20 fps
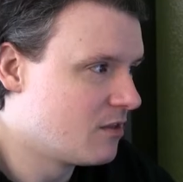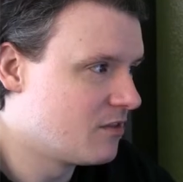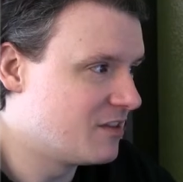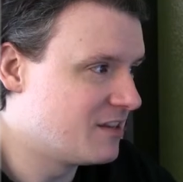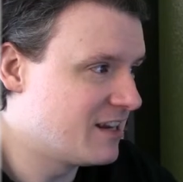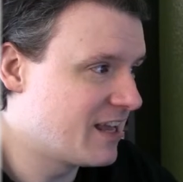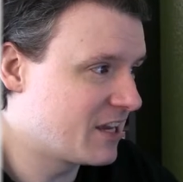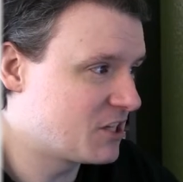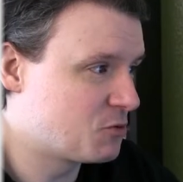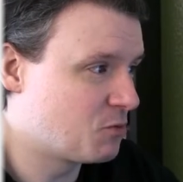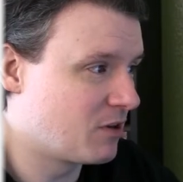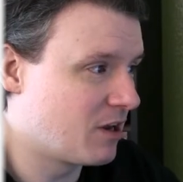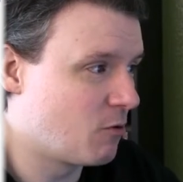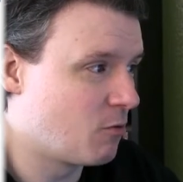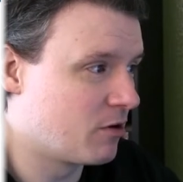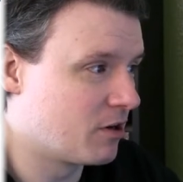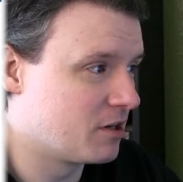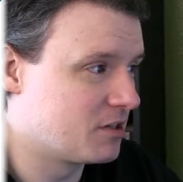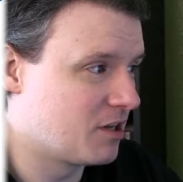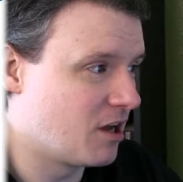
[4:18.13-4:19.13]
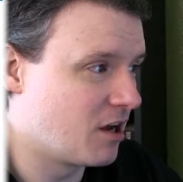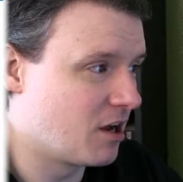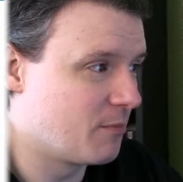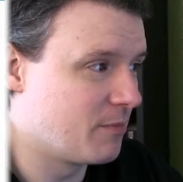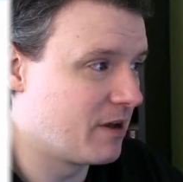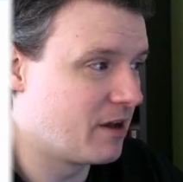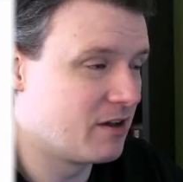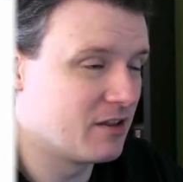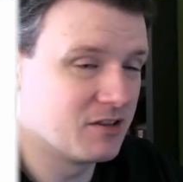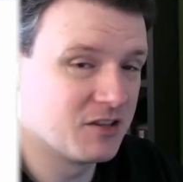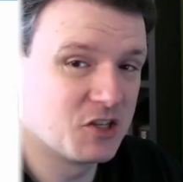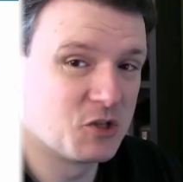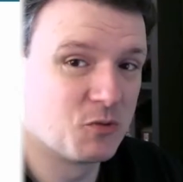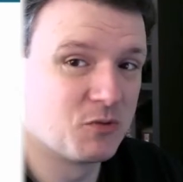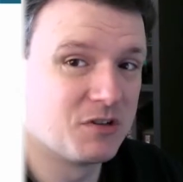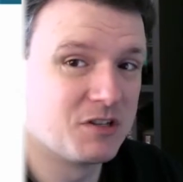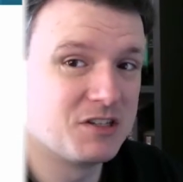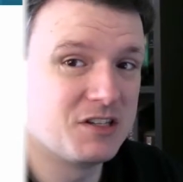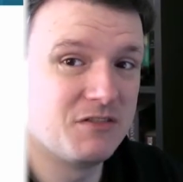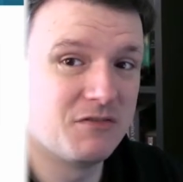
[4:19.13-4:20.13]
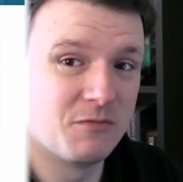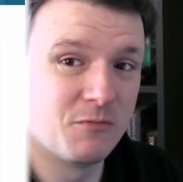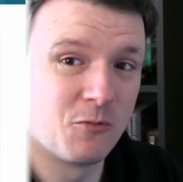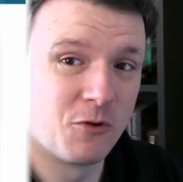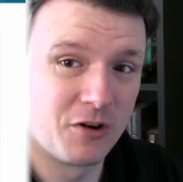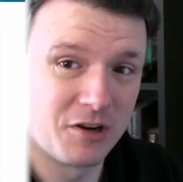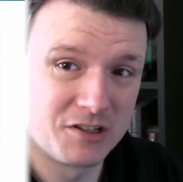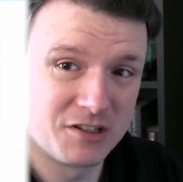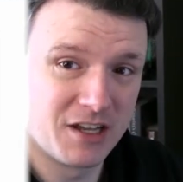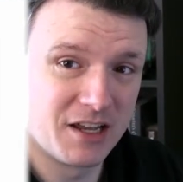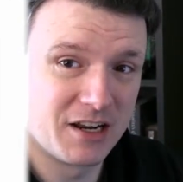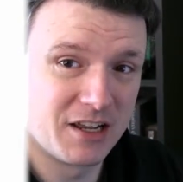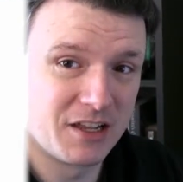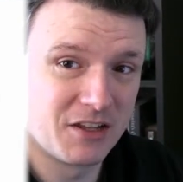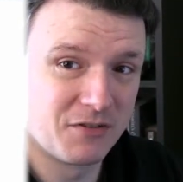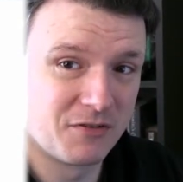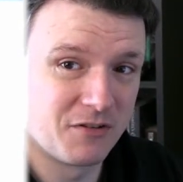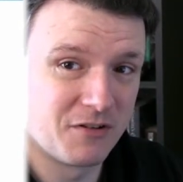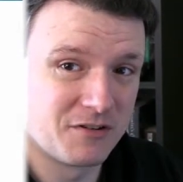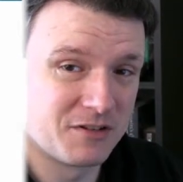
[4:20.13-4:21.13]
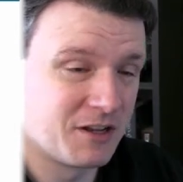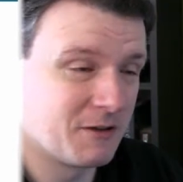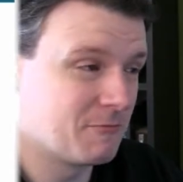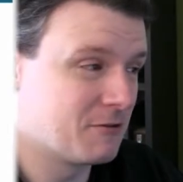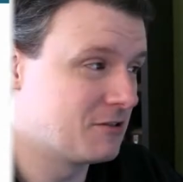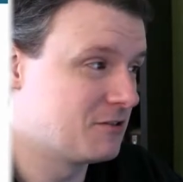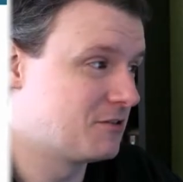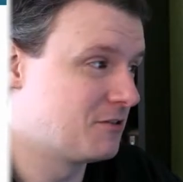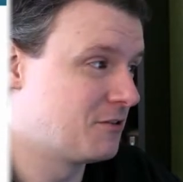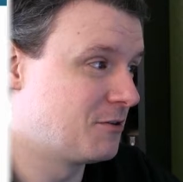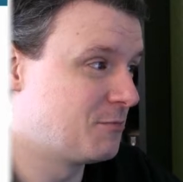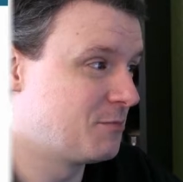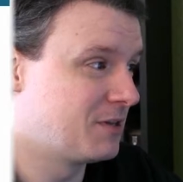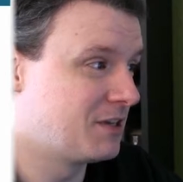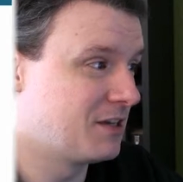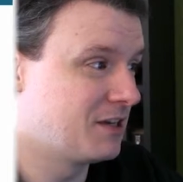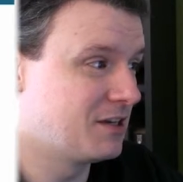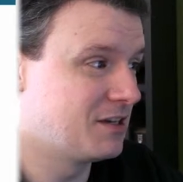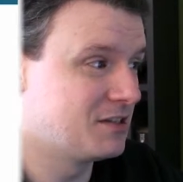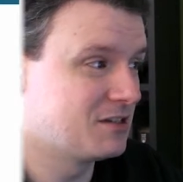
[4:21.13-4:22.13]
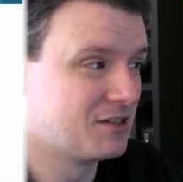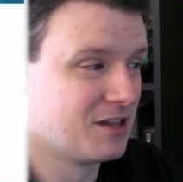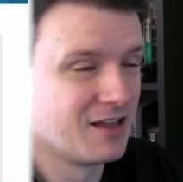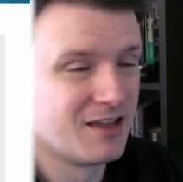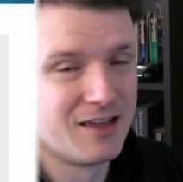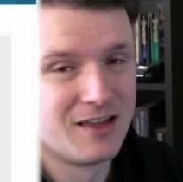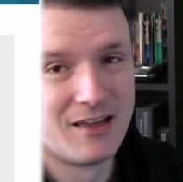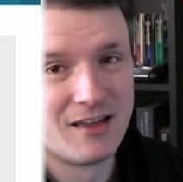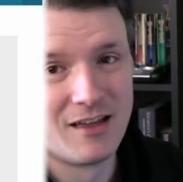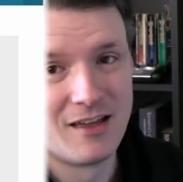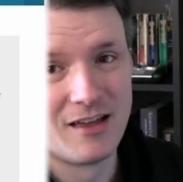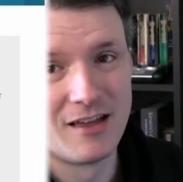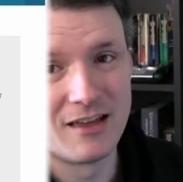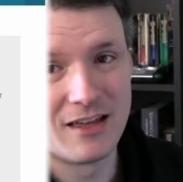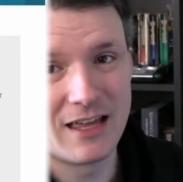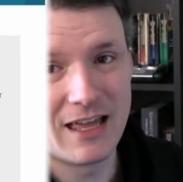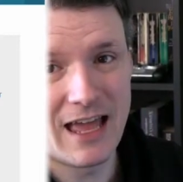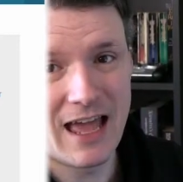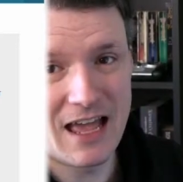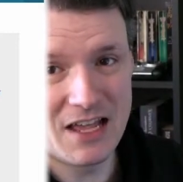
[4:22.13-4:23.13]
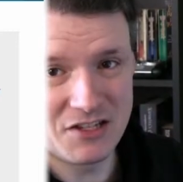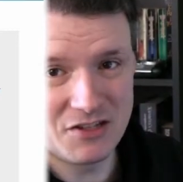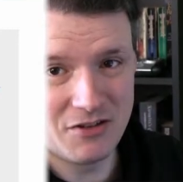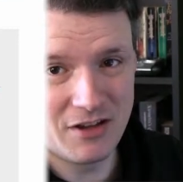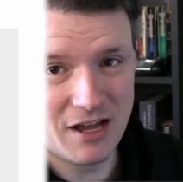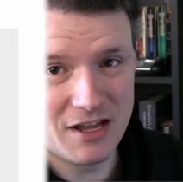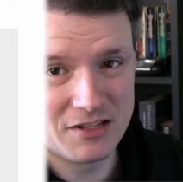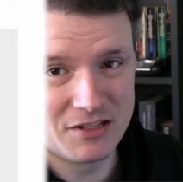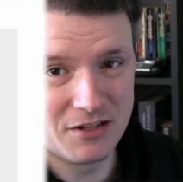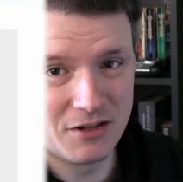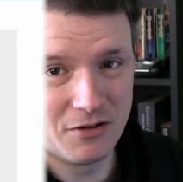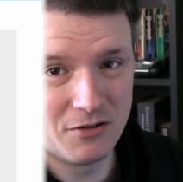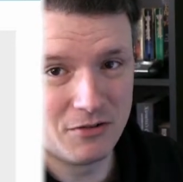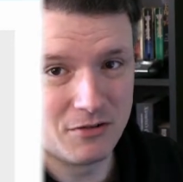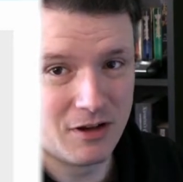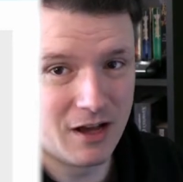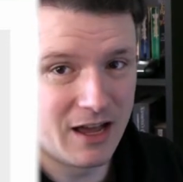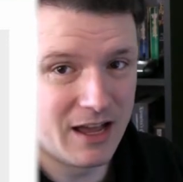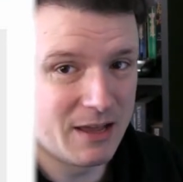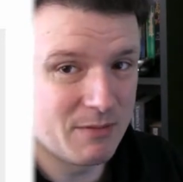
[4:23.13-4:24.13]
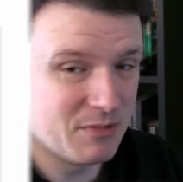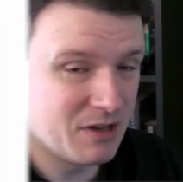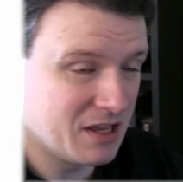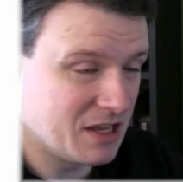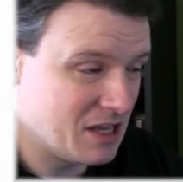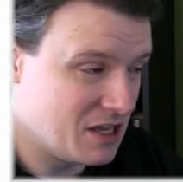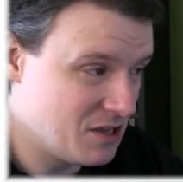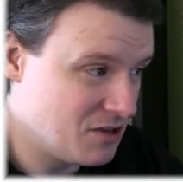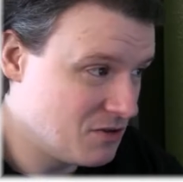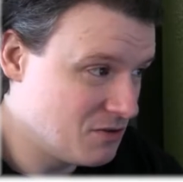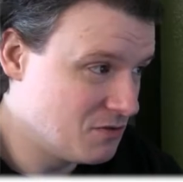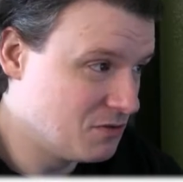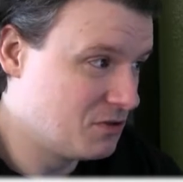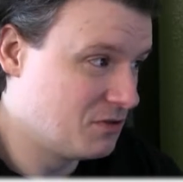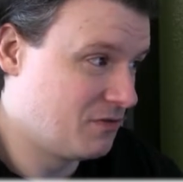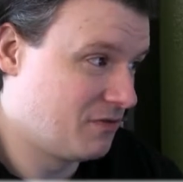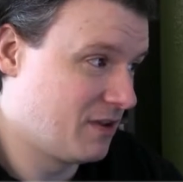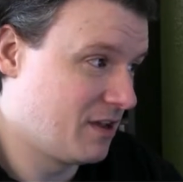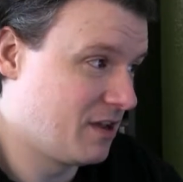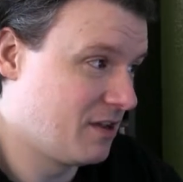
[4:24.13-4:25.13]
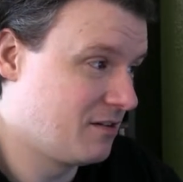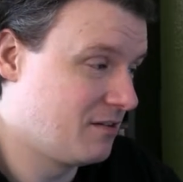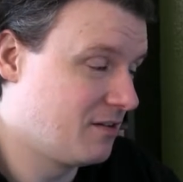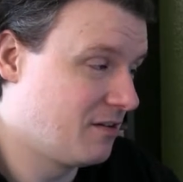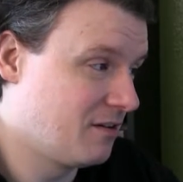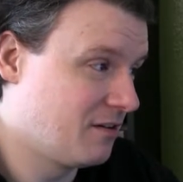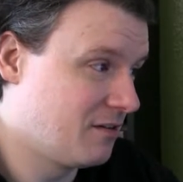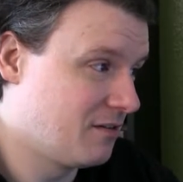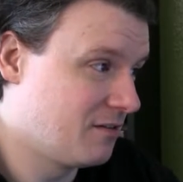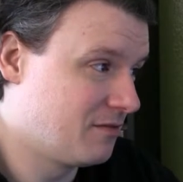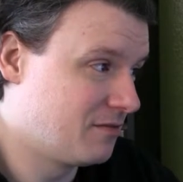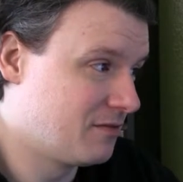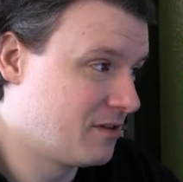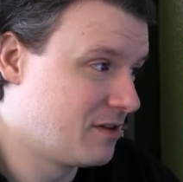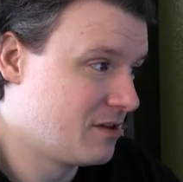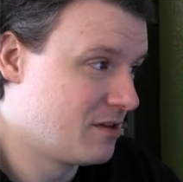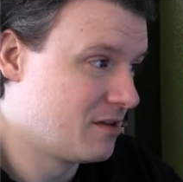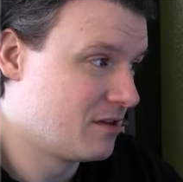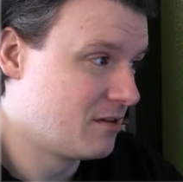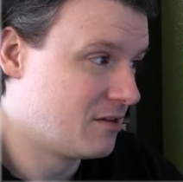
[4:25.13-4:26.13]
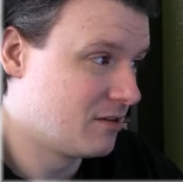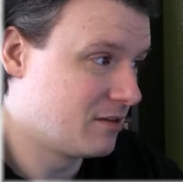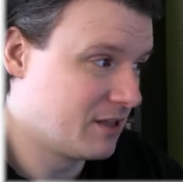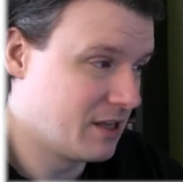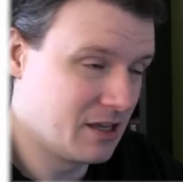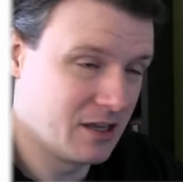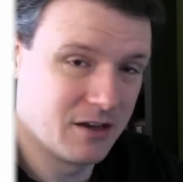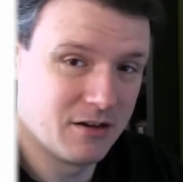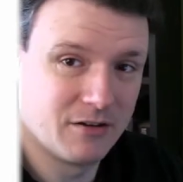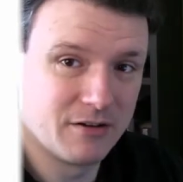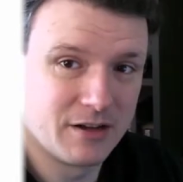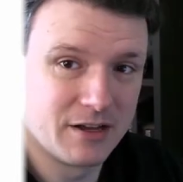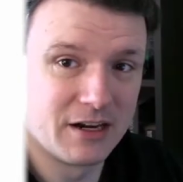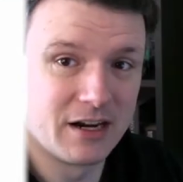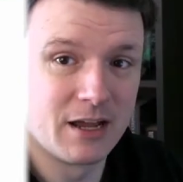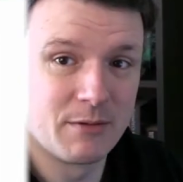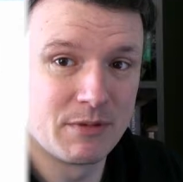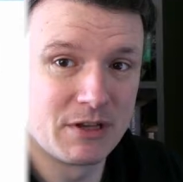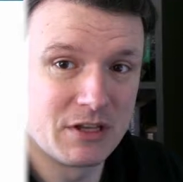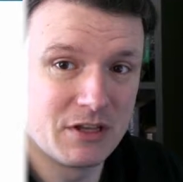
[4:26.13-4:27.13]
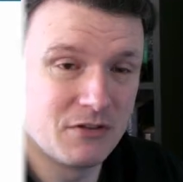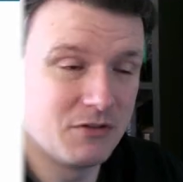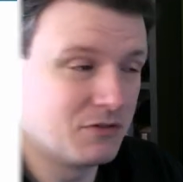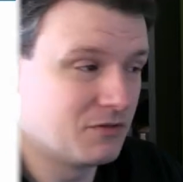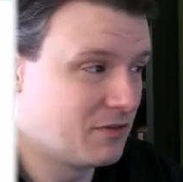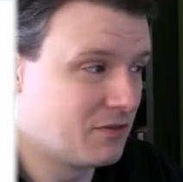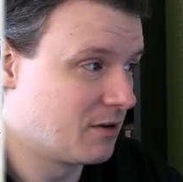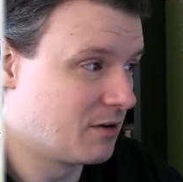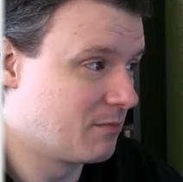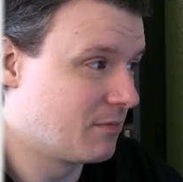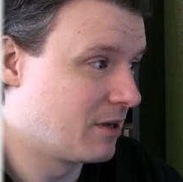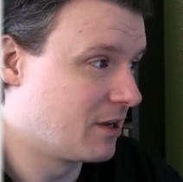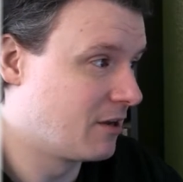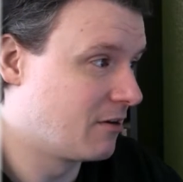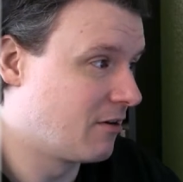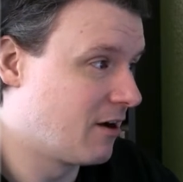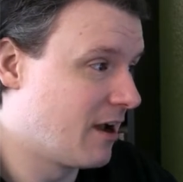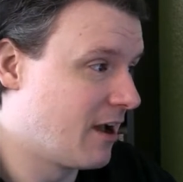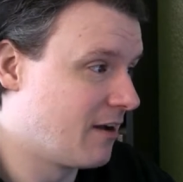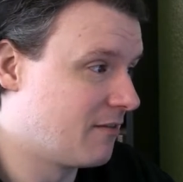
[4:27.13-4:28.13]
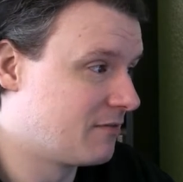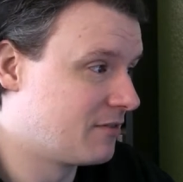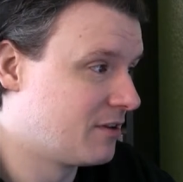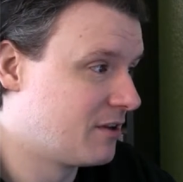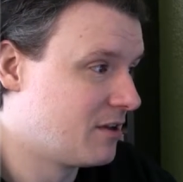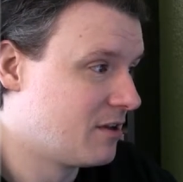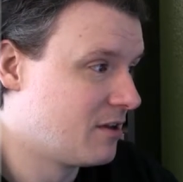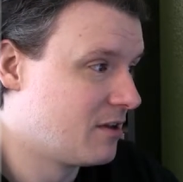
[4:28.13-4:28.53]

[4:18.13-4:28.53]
The next one I want to talk about, and this one is even more exciting as far as I'm concerned, because as you guys know, I'm a huge fan of LEGO and I'm a huge of Minecraft.